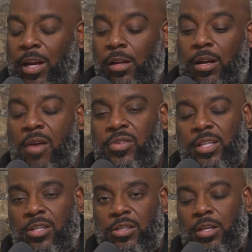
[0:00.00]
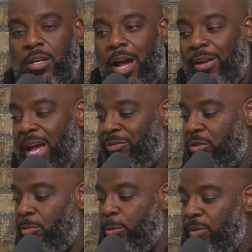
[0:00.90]
regular conversation i live mm-hmm.
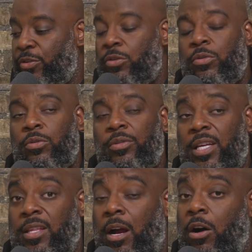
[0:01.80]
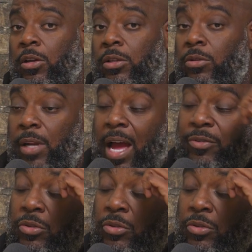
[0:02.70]
stream the reviews and then mm -hmm. i mm-hmm. also do live